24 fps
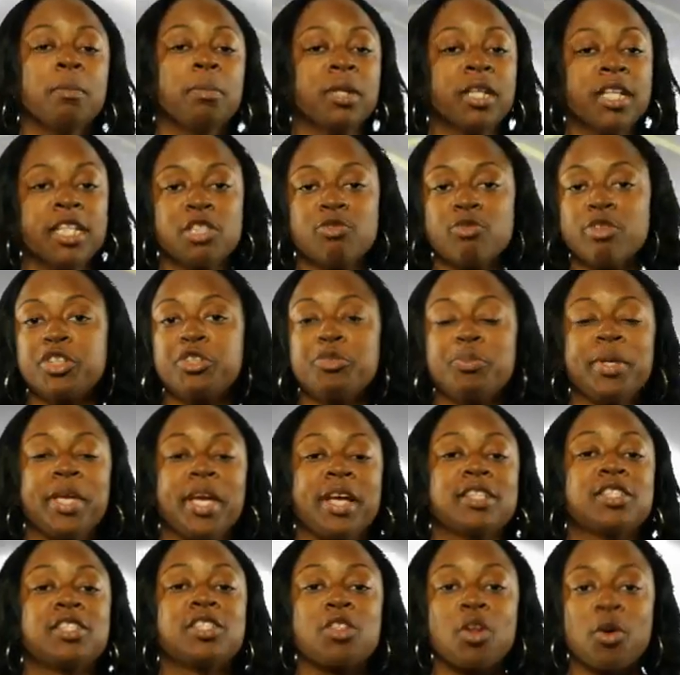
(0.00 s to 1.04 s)
please reach
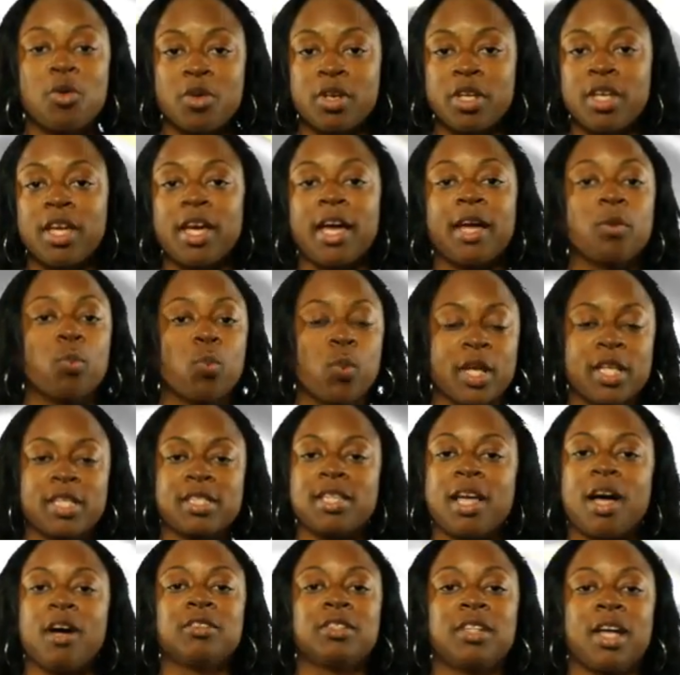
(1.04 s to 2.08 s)
me at stoni at
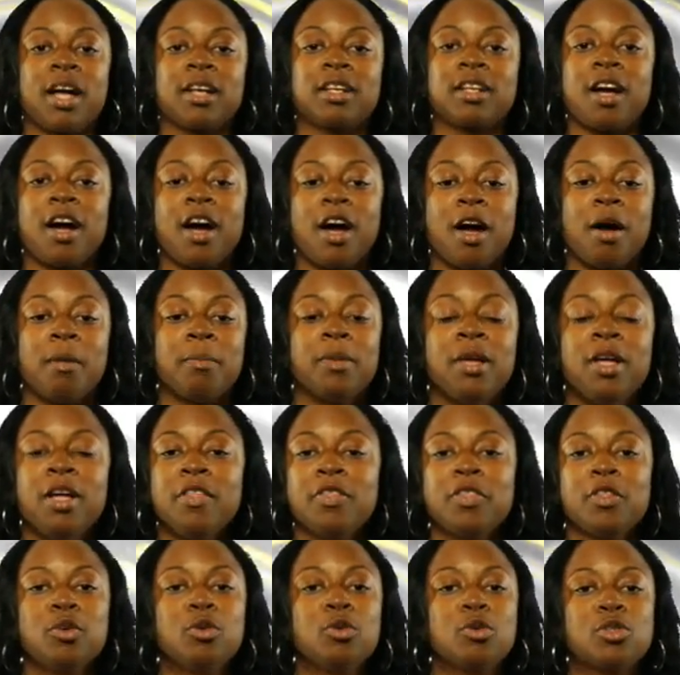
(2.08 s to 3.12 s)
winksound.com,
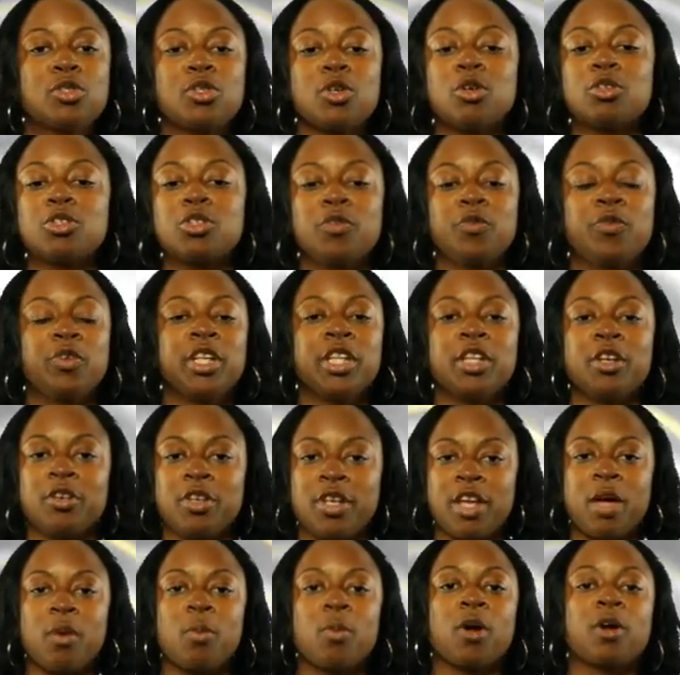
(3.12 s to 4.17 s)
the new social video
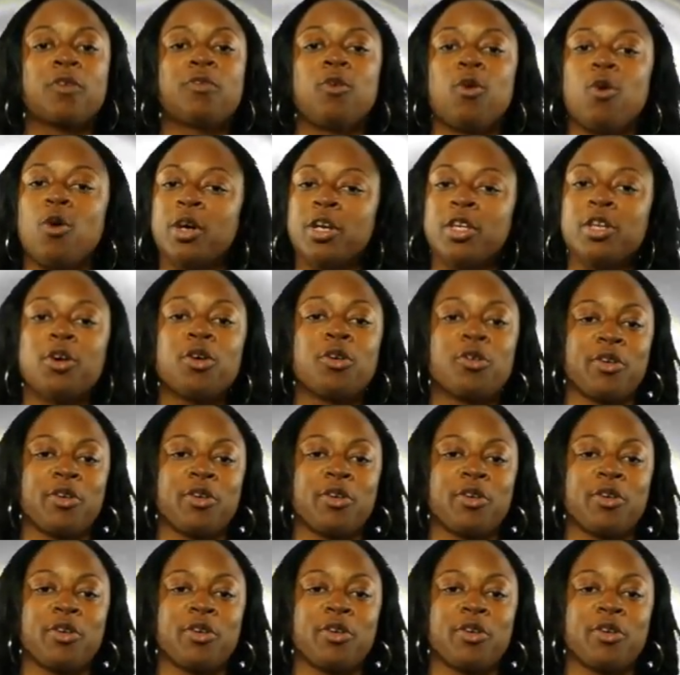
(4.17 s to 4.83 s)
network for audio